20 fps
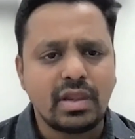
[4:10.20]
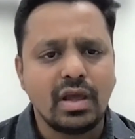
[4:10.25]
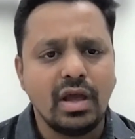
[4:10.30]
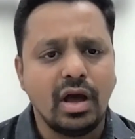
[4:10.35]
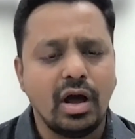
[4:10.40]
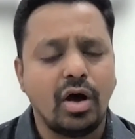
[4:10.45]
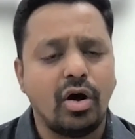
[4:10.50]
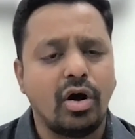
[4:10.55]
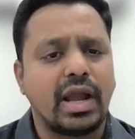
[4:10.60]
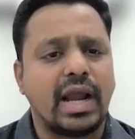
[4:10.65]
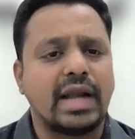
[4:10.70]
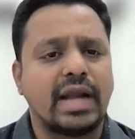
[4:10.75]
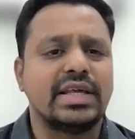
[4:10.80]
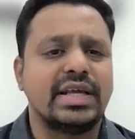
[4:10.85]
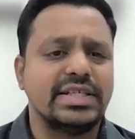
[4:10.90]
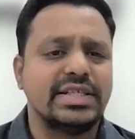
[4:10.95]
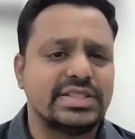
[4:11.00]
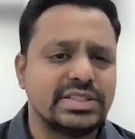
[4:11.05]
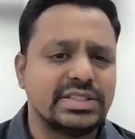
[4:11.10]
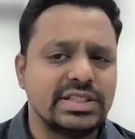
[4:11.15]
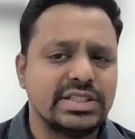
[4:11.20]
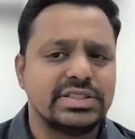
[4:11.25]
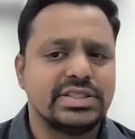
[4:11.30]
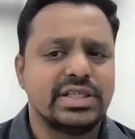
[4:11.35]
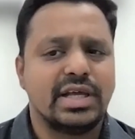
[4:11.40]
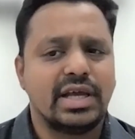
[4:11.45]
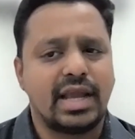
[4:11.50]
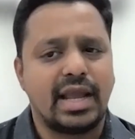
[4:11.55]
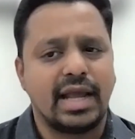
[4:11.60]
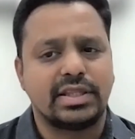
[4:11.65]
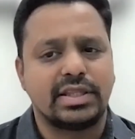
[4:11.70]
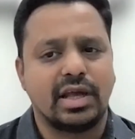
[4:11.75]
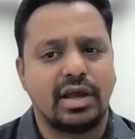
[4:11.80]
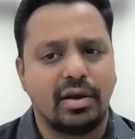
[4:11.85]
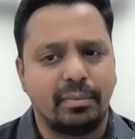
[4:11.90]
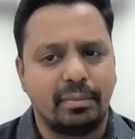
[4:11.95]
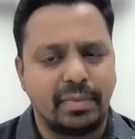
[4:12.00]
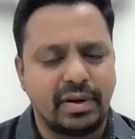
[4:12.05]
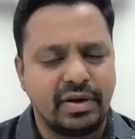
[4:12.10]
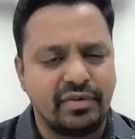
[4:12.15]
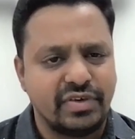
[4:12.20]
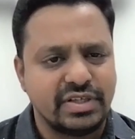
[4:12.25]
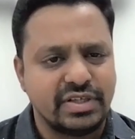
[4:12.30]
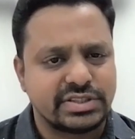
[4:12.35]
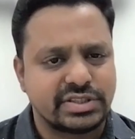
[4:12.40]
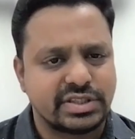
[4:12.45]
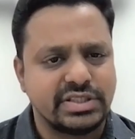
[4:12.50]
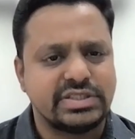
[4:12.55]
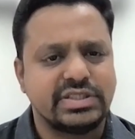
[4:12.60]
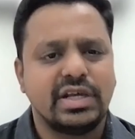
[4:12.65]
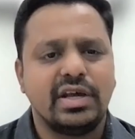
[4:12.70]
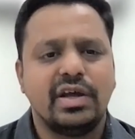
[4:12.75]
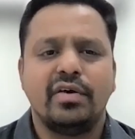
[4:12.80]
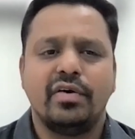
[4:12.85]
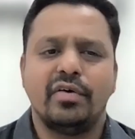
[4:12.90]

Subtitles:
get the ECGs, get the brief histories,